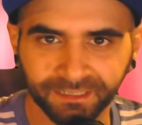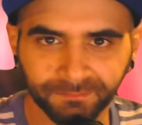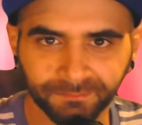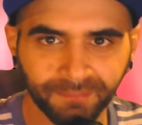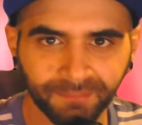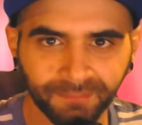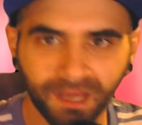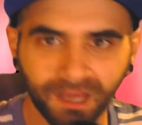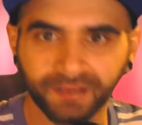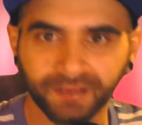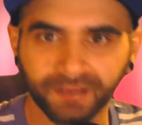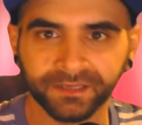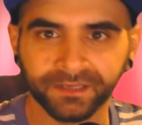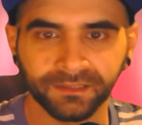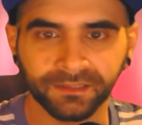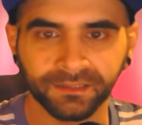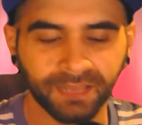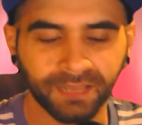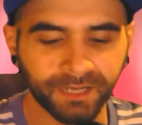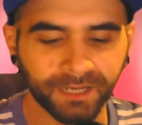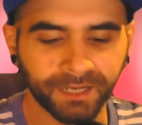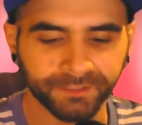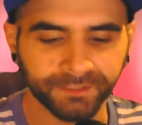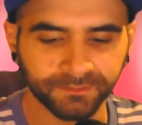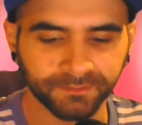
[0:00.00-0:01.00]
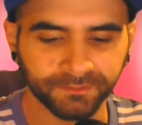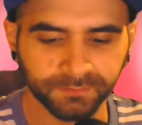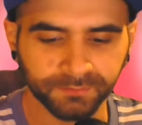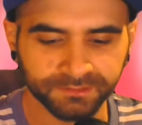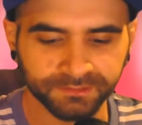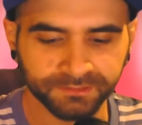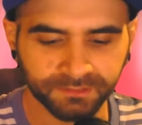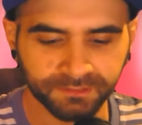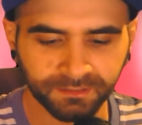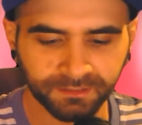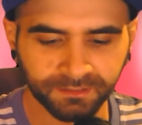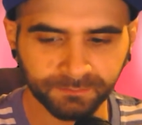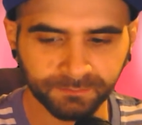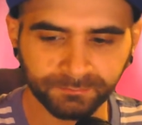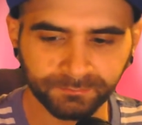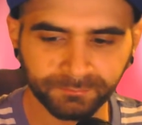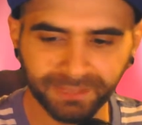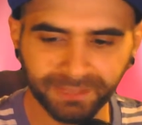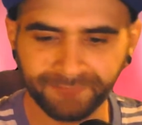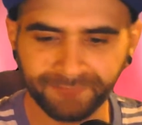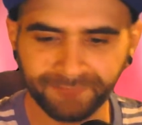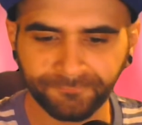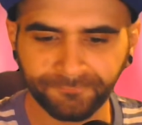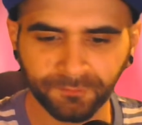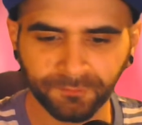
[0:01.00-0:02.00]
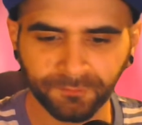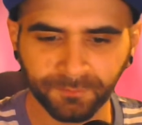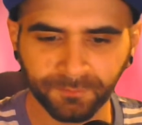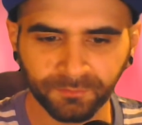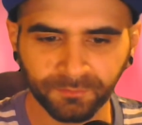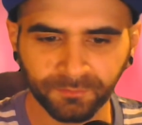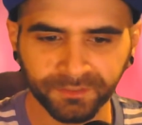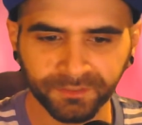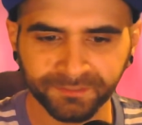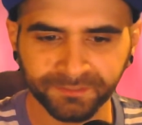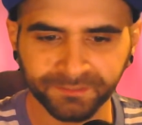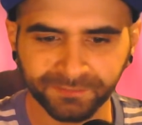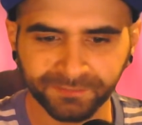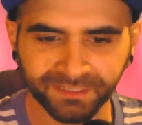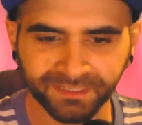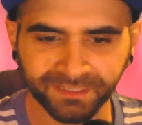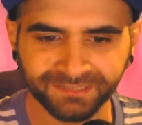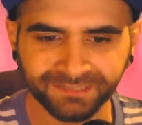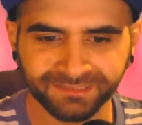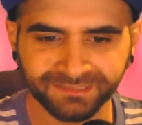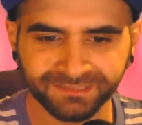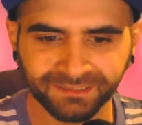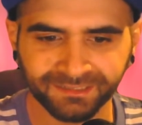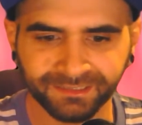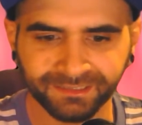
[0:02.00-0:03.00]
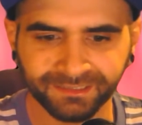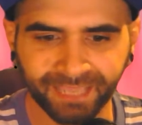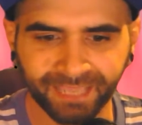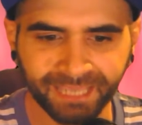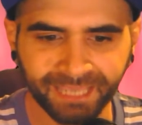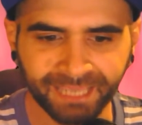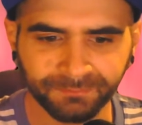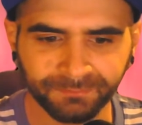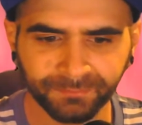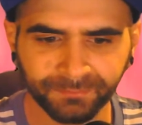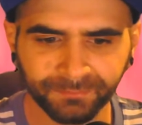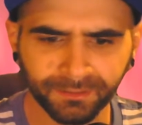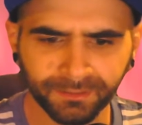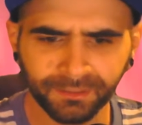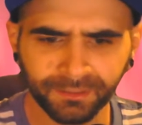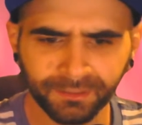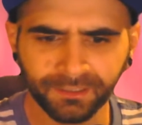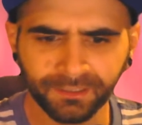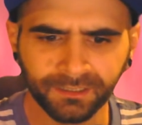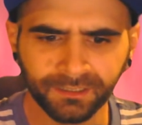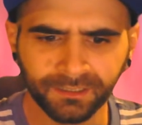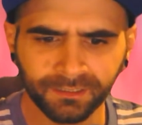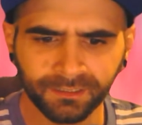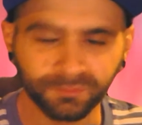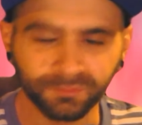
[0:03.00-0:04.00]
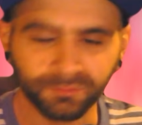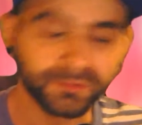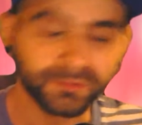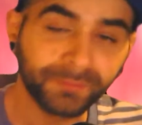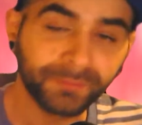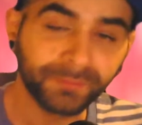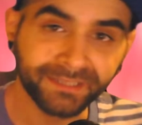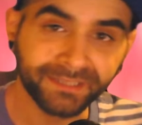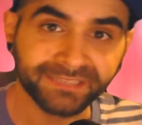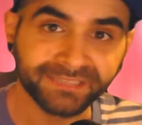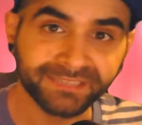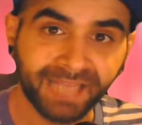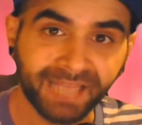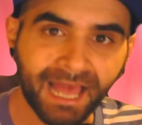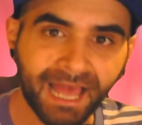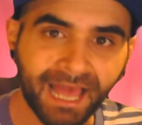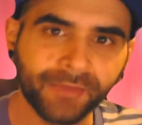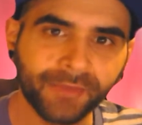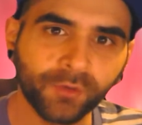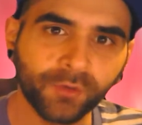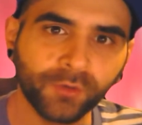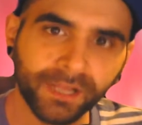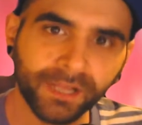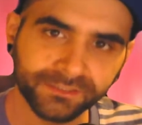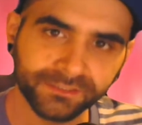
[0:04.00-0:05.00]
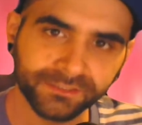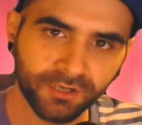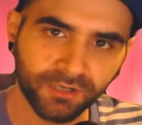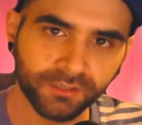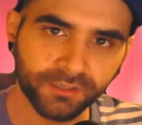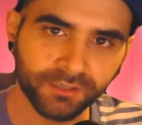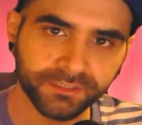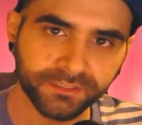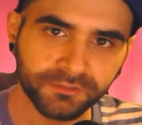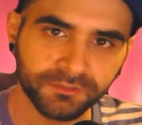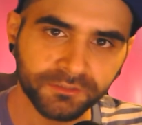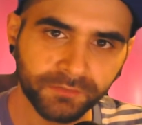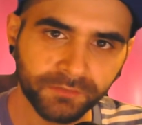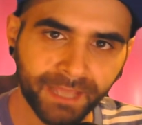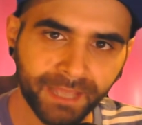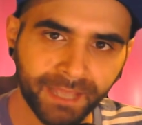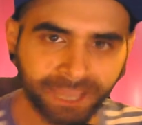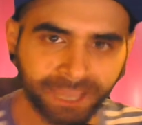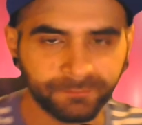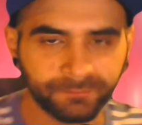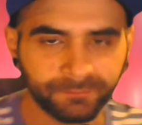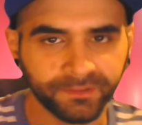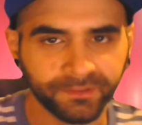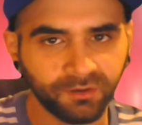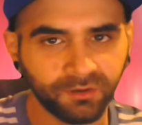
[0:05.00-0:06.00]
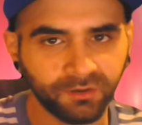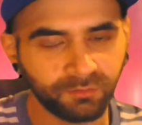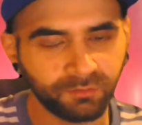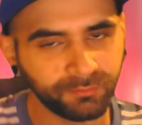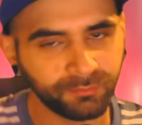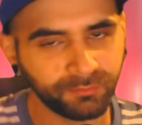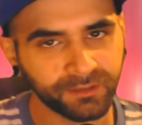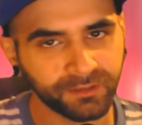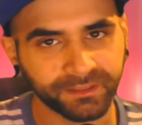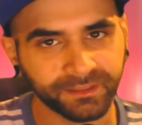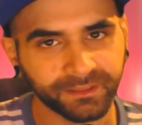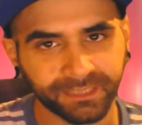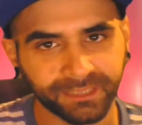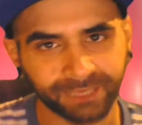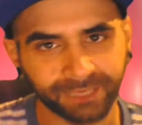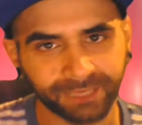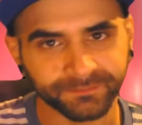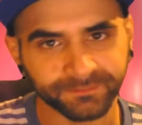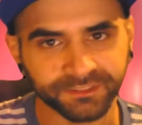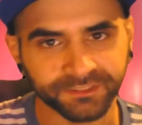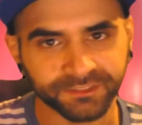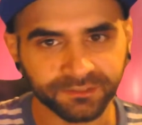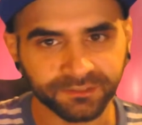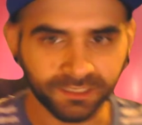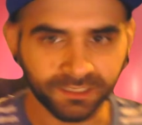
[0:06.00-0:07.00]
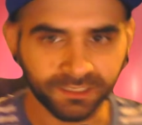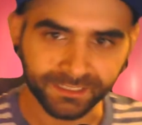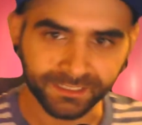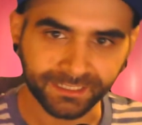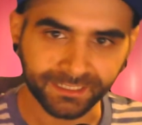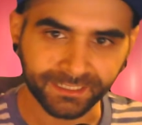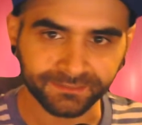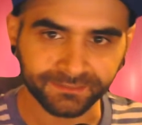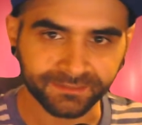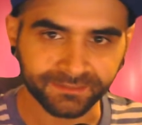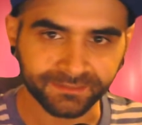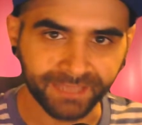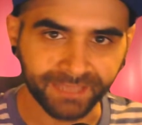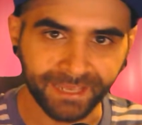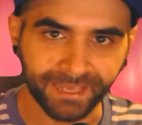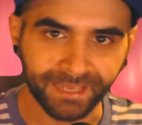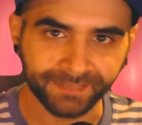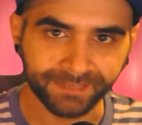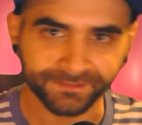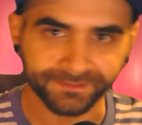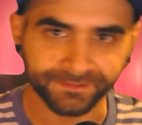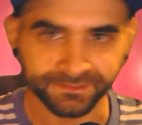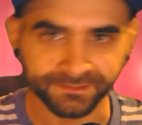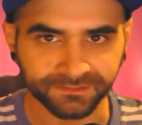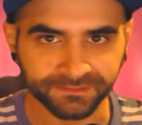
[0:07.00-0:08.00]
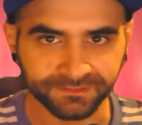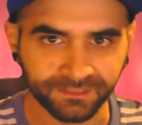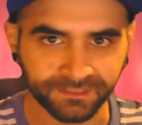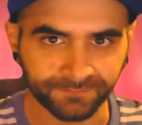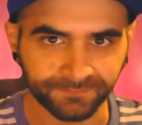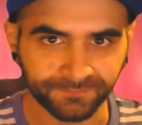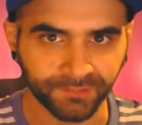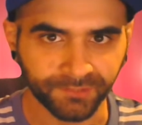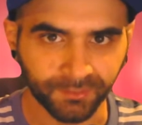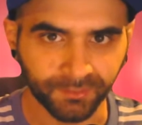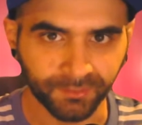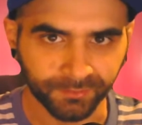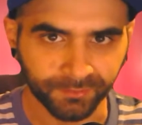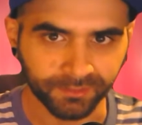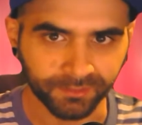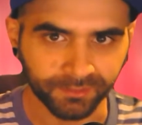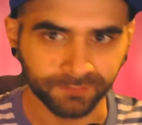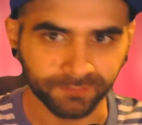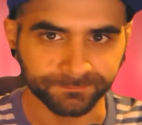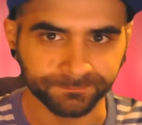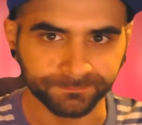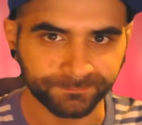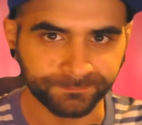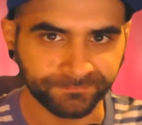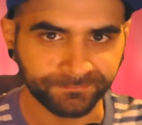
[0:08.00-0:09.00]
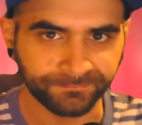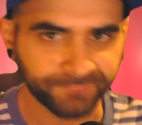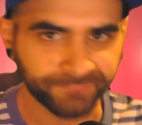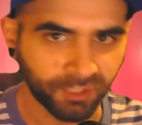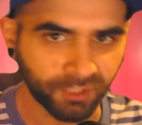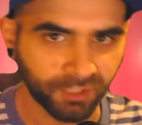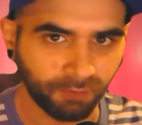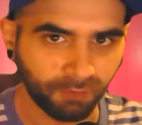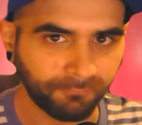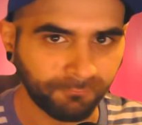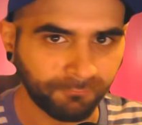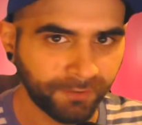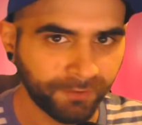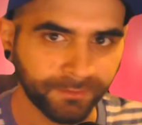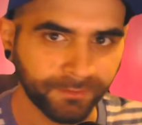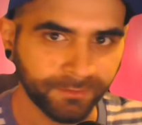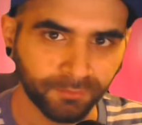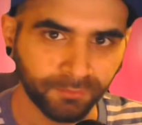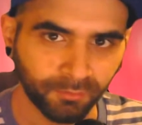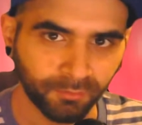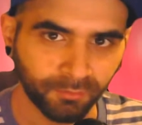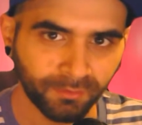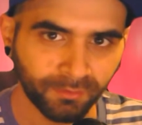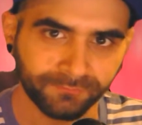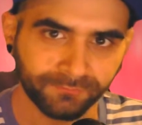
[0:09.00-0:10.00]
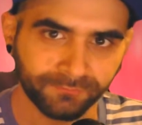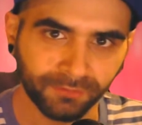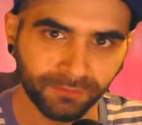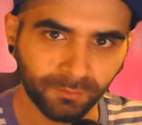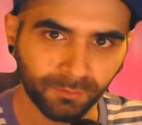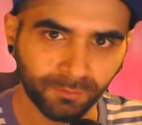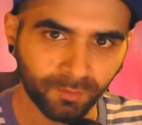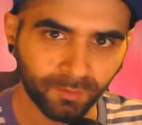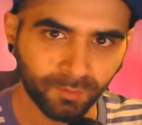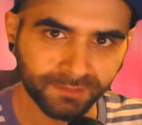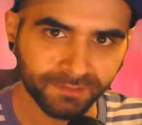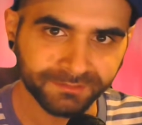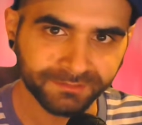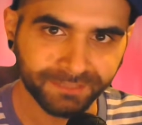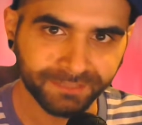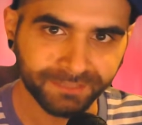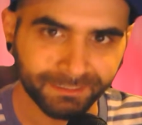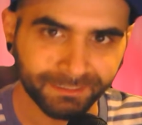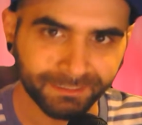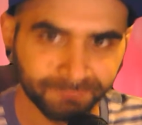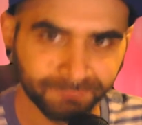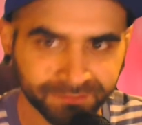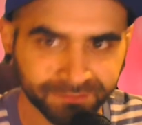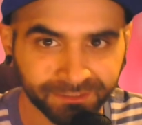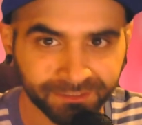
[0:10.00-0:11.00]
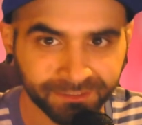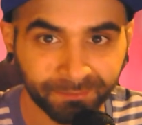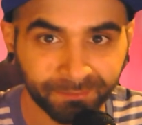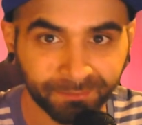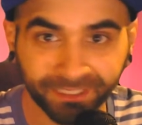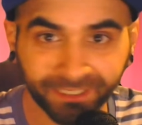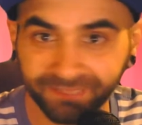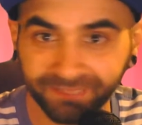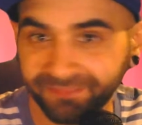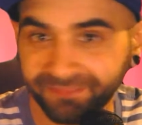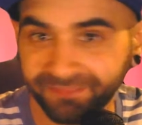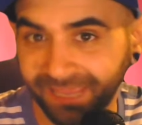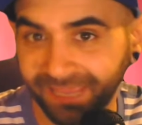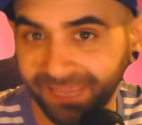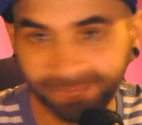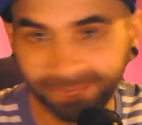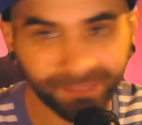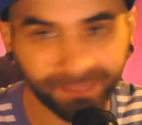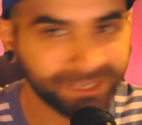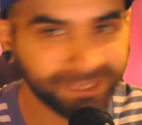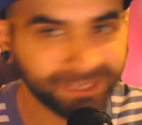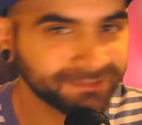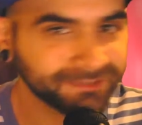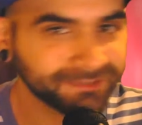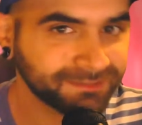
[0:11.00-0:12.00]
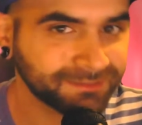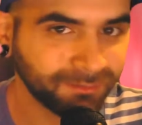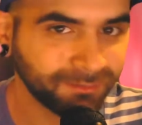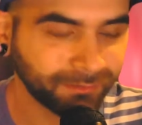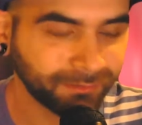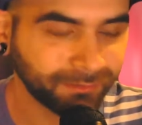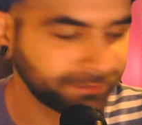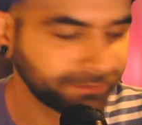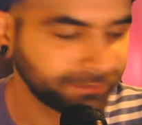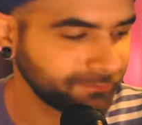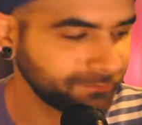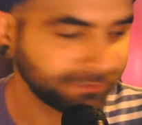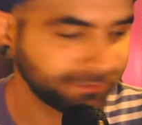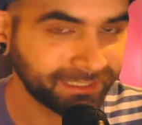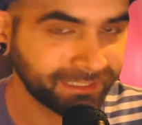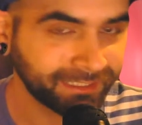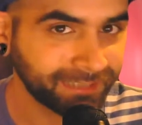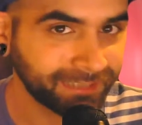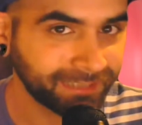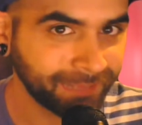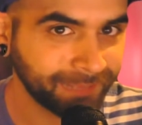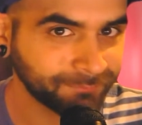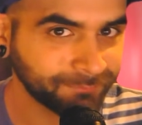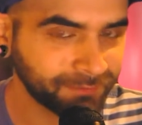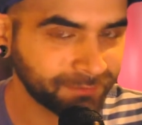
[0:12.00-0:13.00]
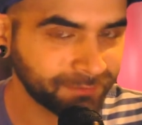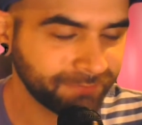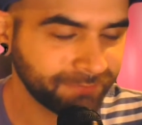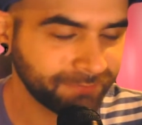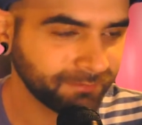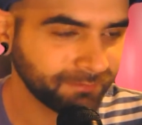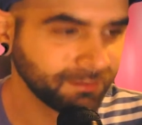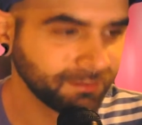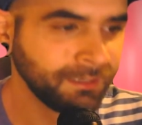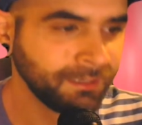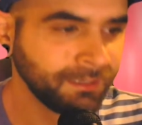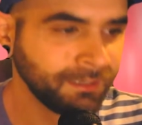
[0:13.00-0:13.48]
I'm not gonna lie to you. It's a platformer where you play as a ape. Well, you play as a guy who got turned into an ape, and the whole point of the game is to try to get to the end and save, your girlfriend or whoever it was that was in the beginning of the game that got stolen or kidnapped, whatever.